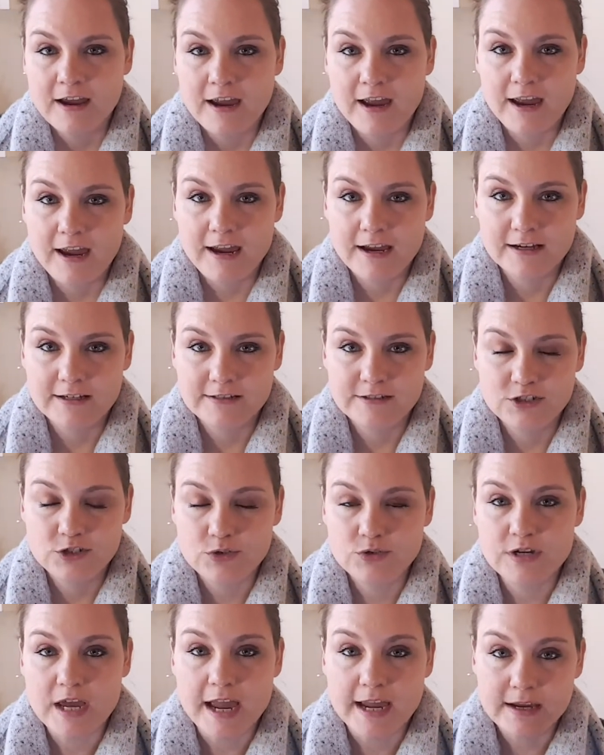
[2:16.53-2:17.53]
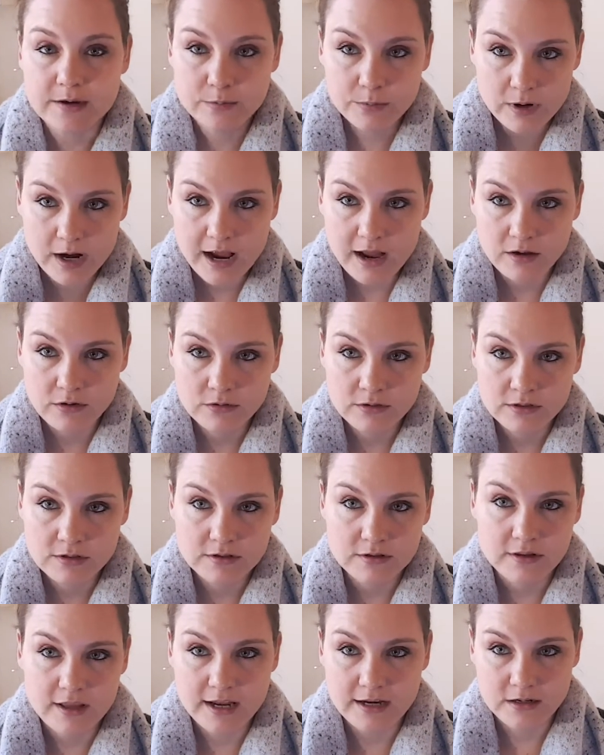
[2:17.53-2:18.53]
and you dye it brown,
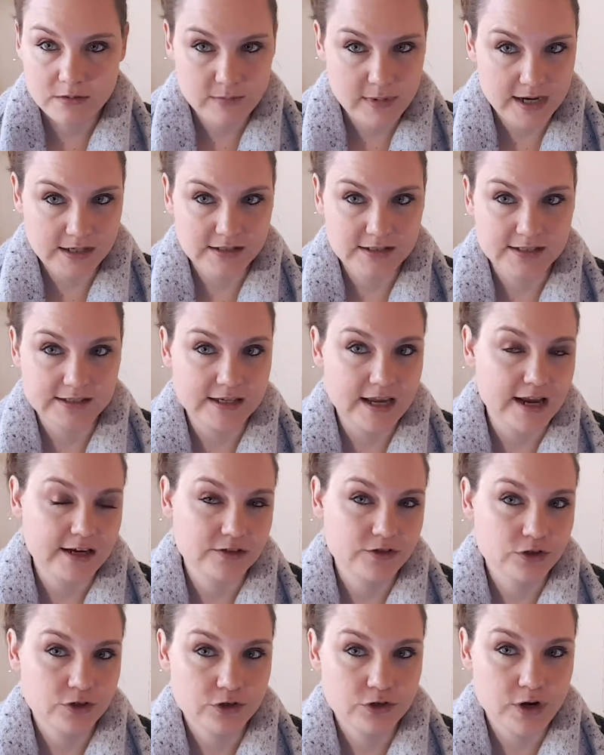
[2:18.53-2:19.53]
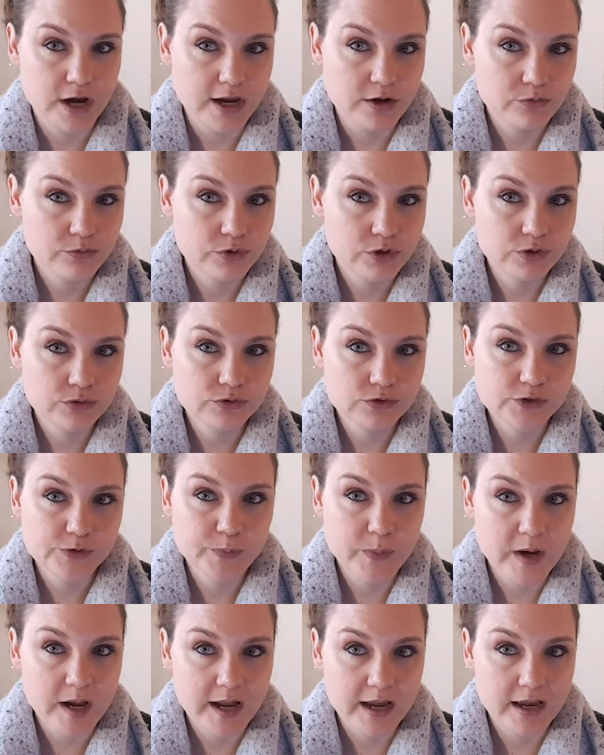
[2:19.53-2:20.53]
then it might disguise your gray roots,
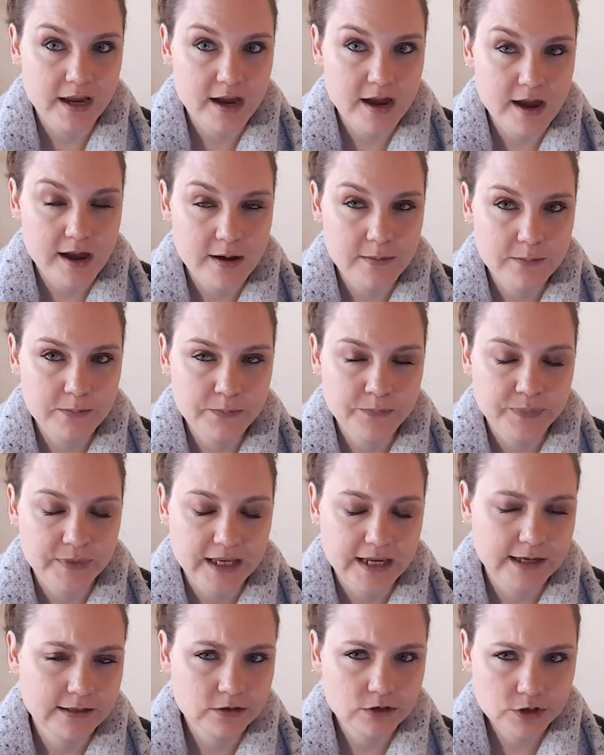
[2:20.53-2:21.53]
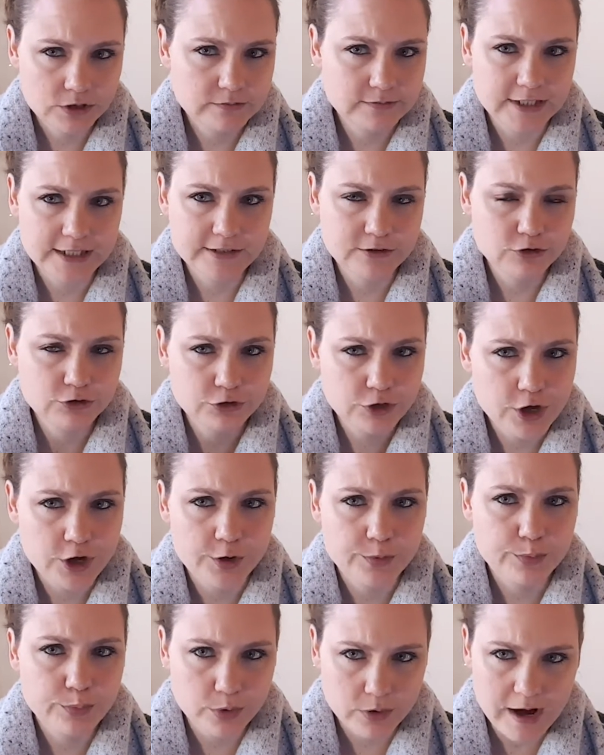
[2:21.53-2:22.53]
but it didn't
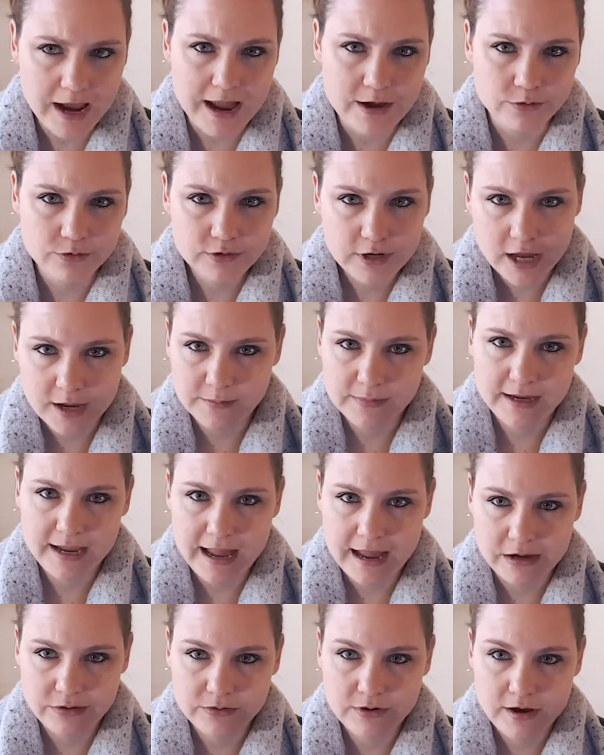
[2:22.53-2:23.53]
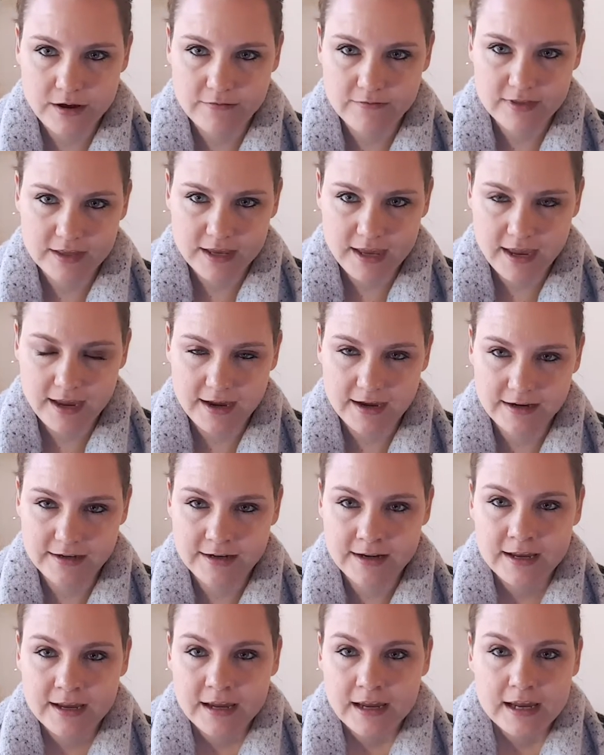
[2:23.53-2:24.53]
look brown coming out of the
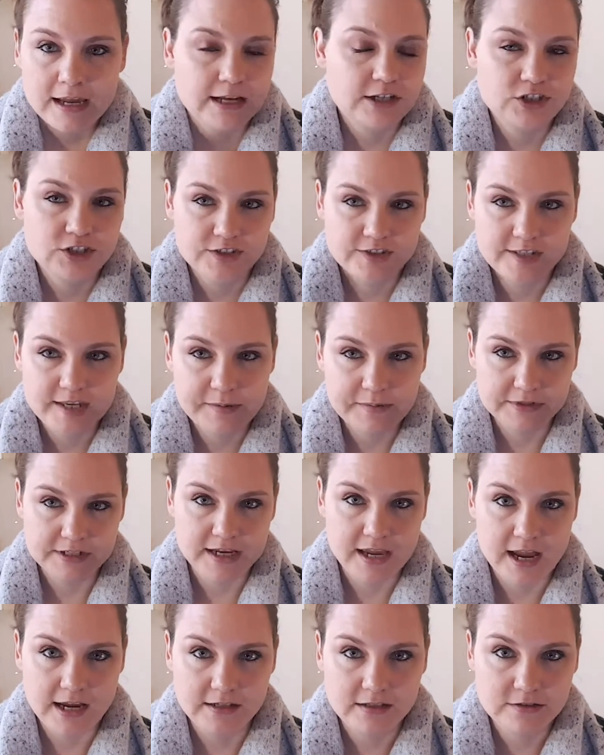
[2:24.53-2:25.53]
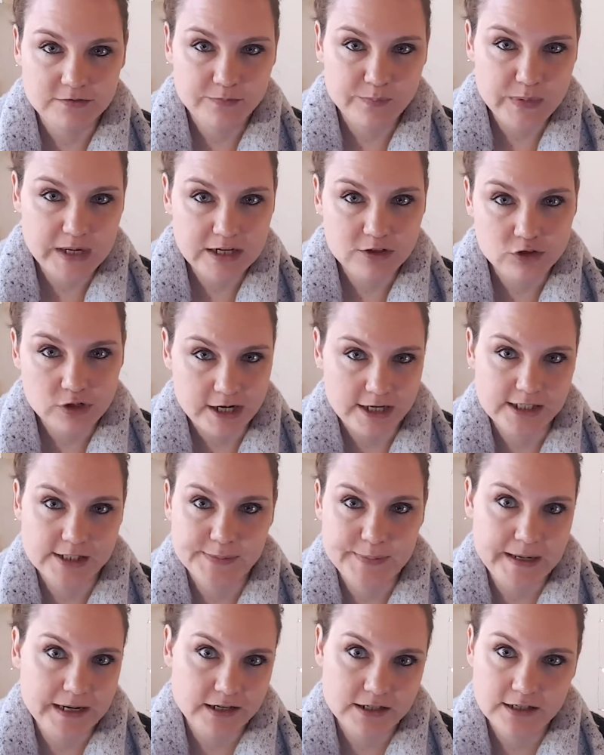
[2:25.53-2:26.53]
can. It just seemed to kind of be
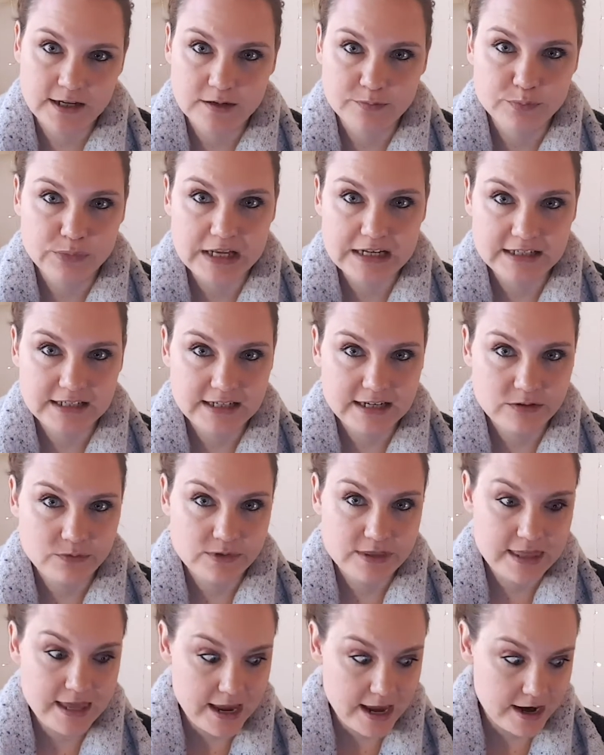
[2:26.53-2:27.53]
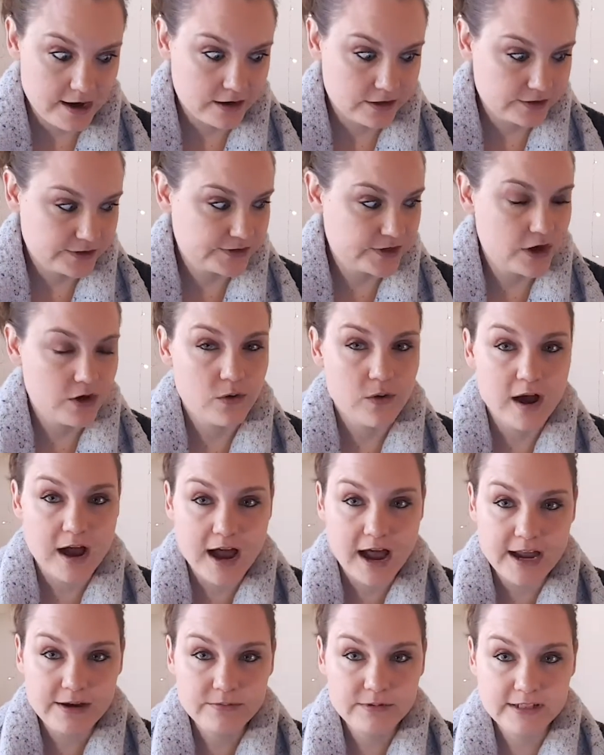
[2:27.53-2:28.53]
transparent and blended in with the hair. So
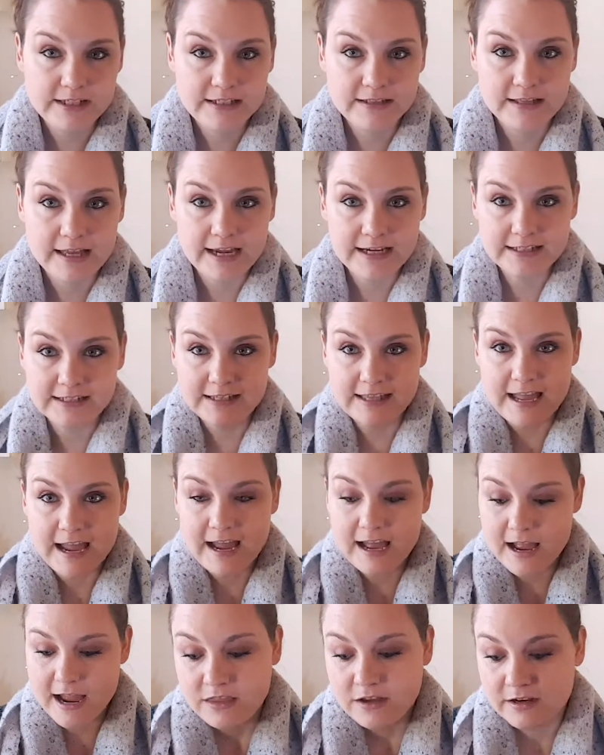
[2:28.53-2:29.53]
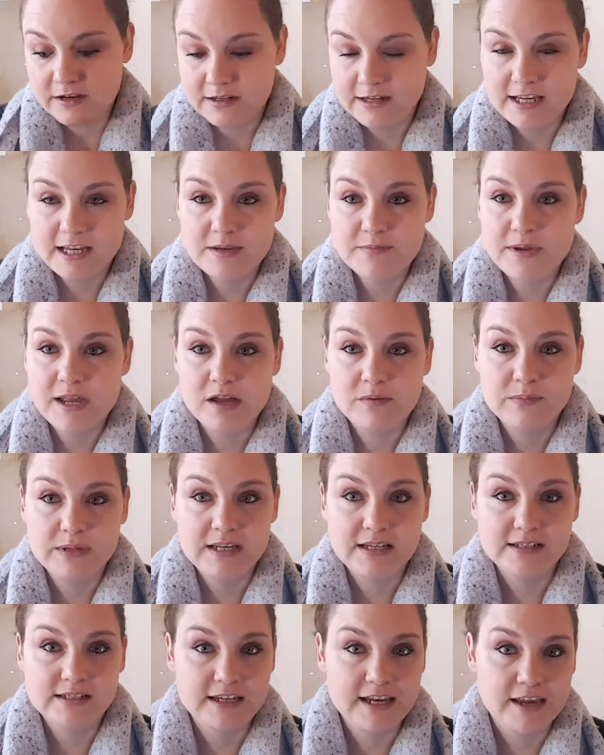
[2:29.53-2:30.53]
I really liked that. They're gonna email
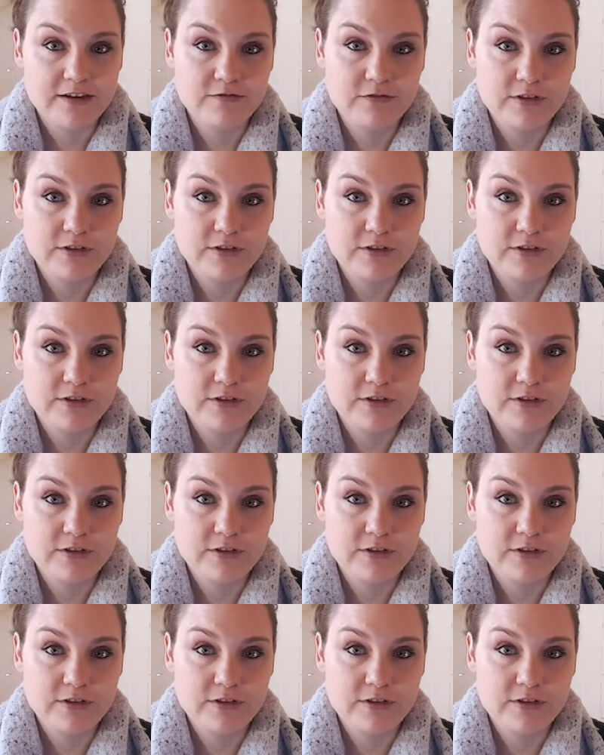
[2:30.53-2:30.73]
me to give